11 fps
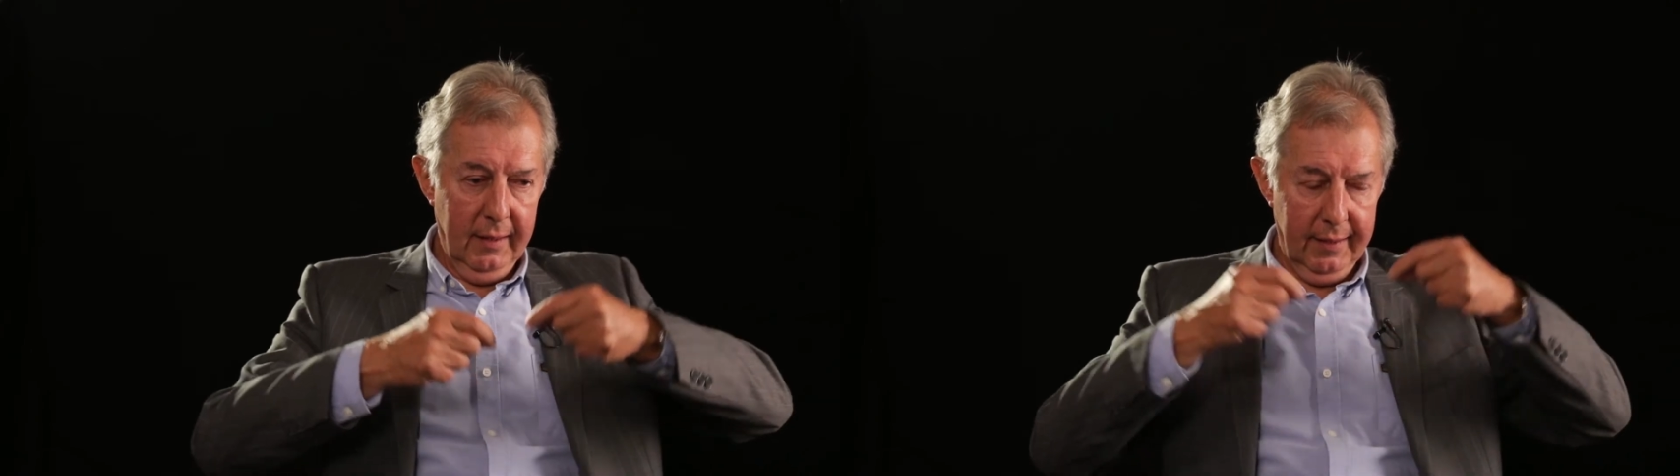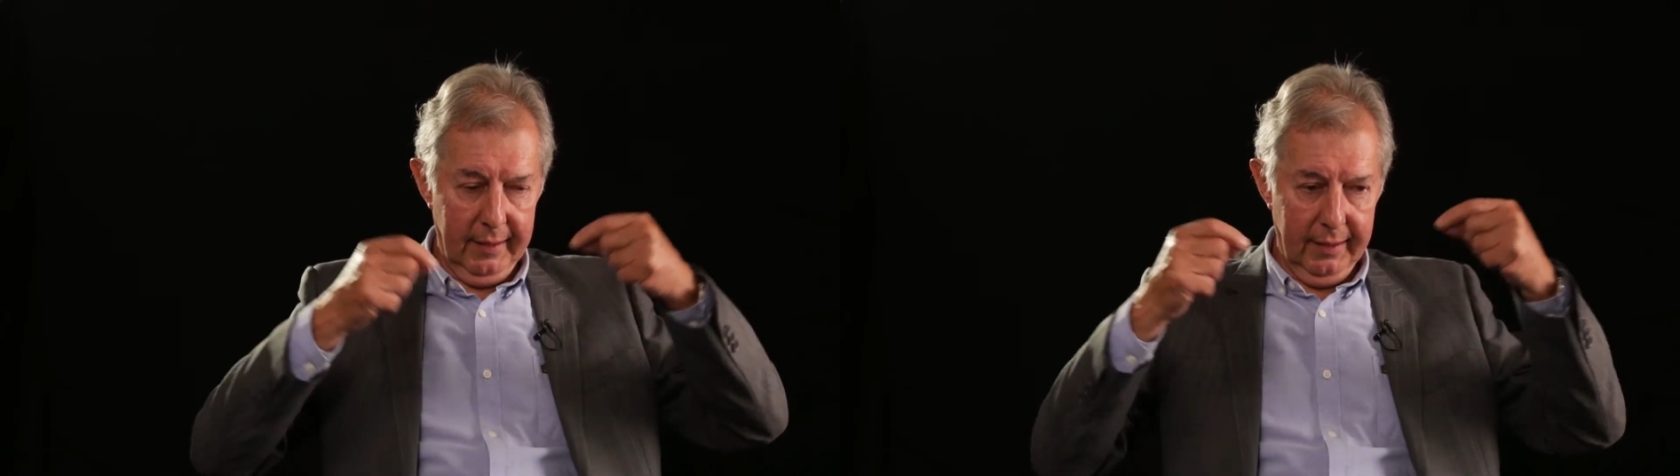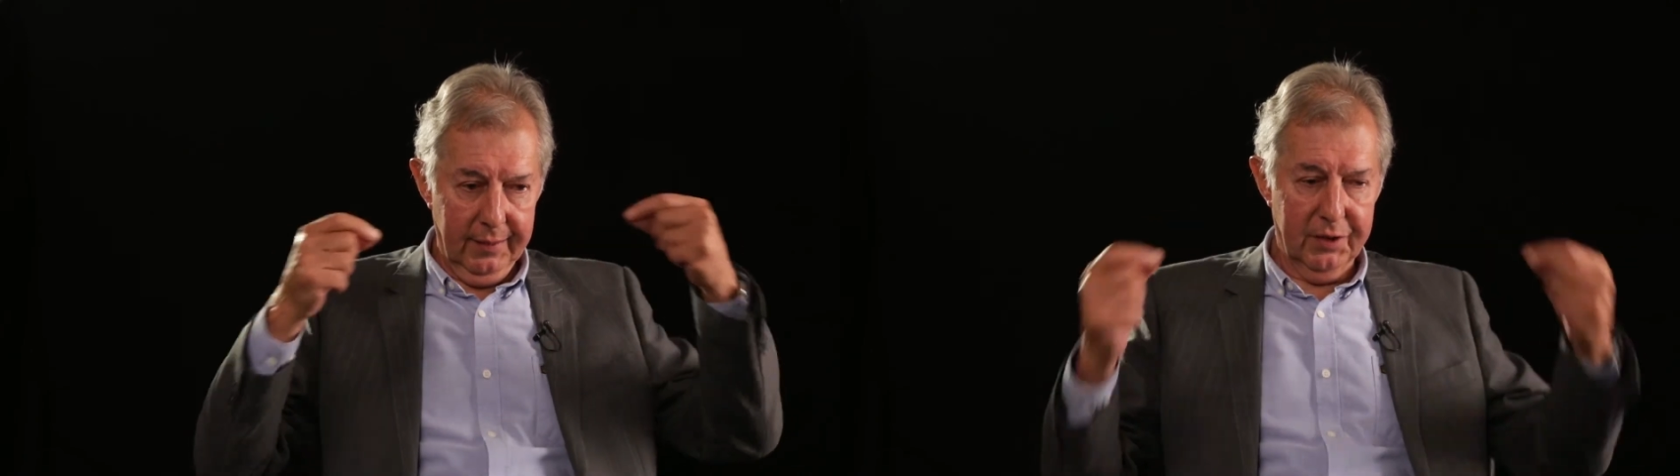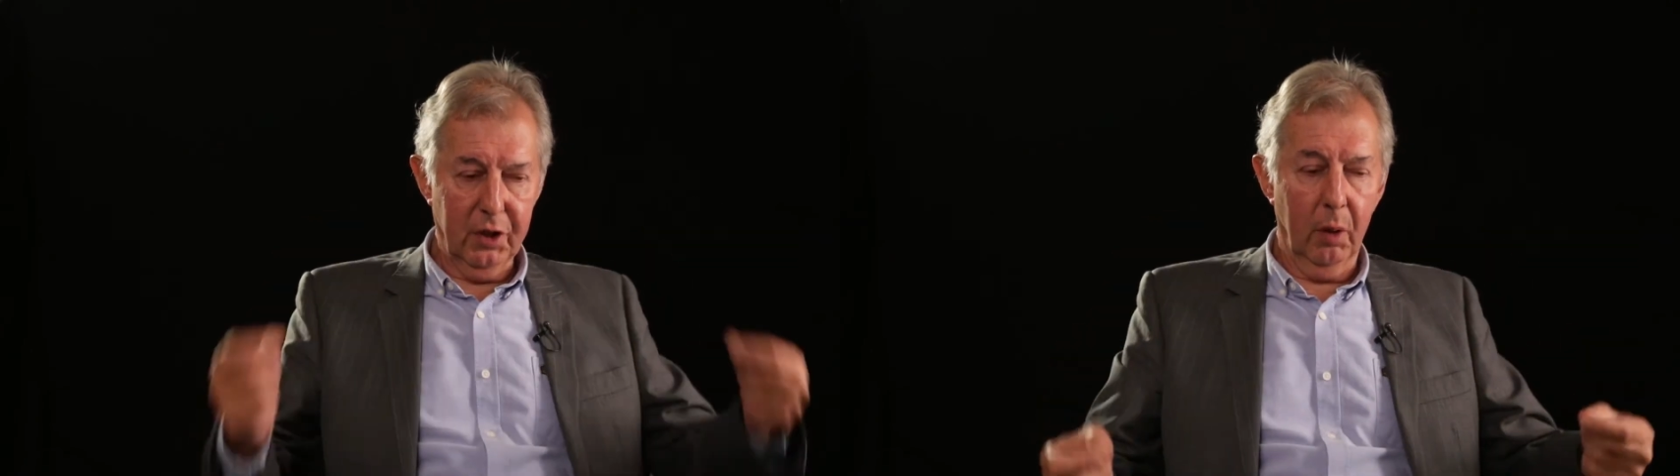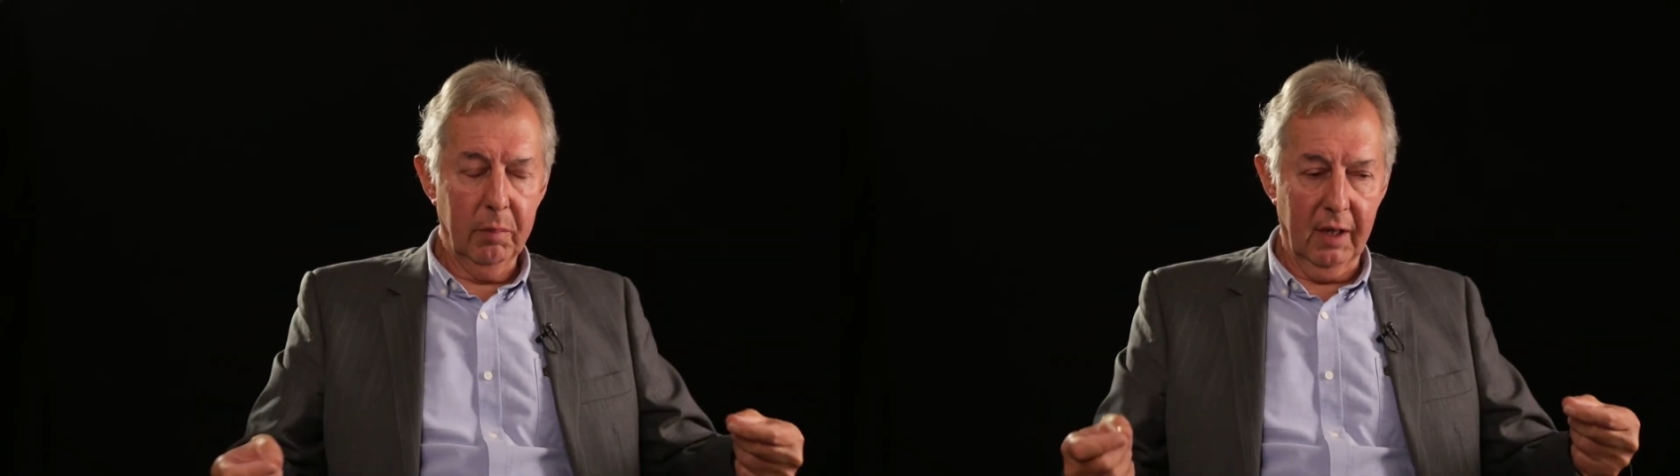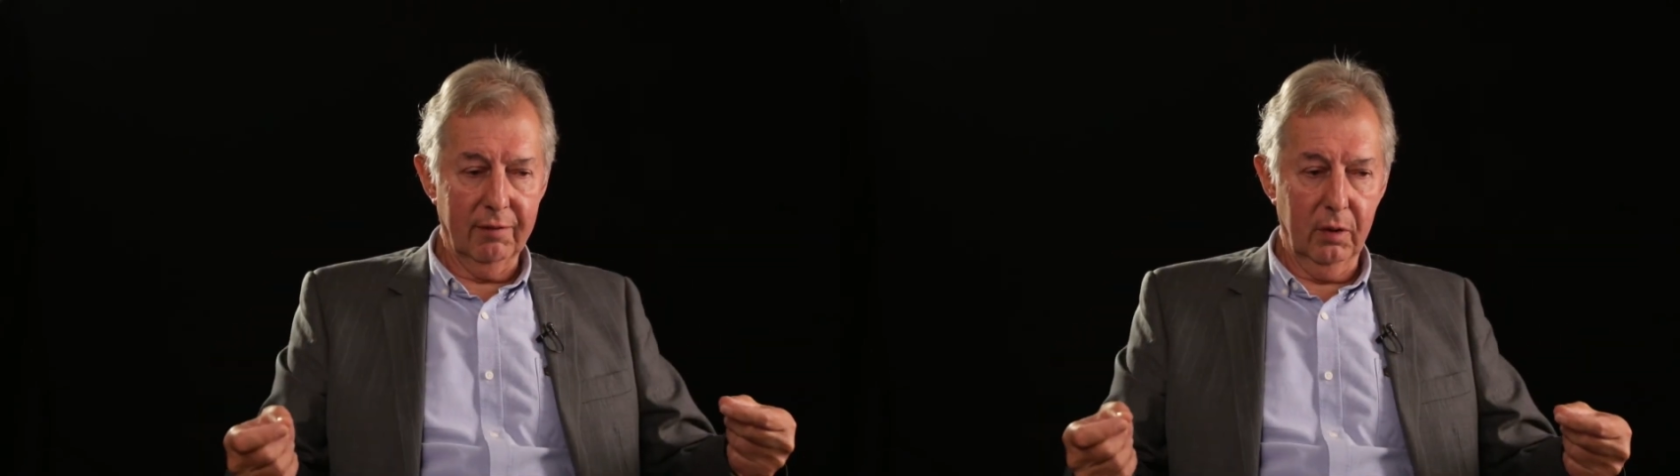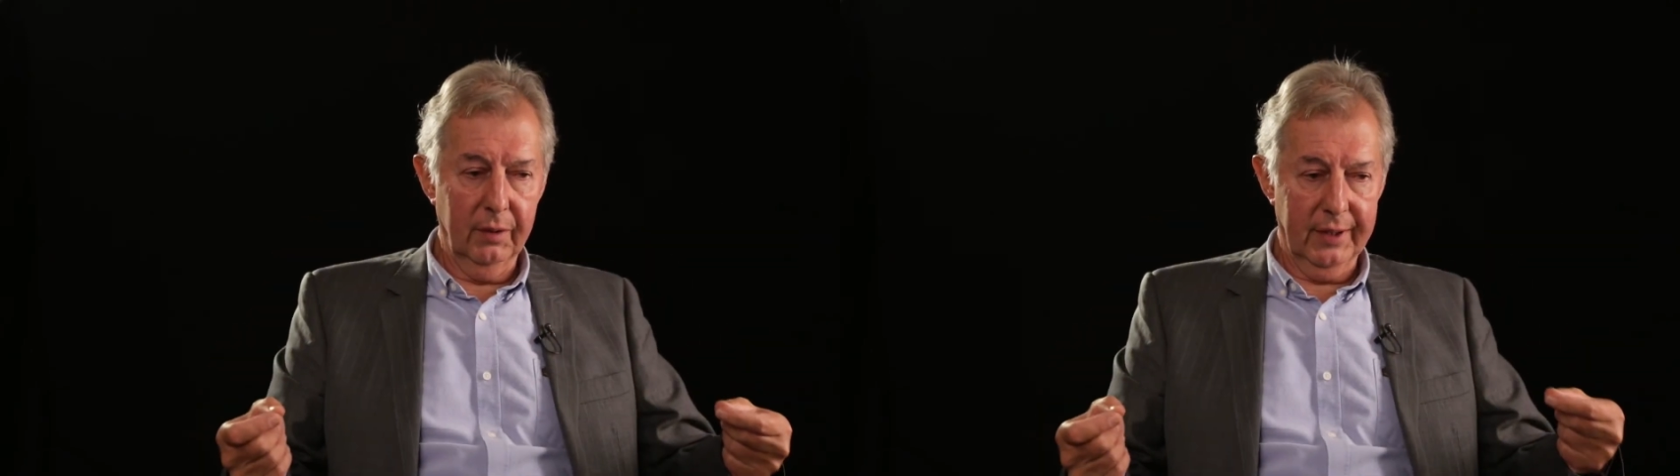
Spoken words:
the top level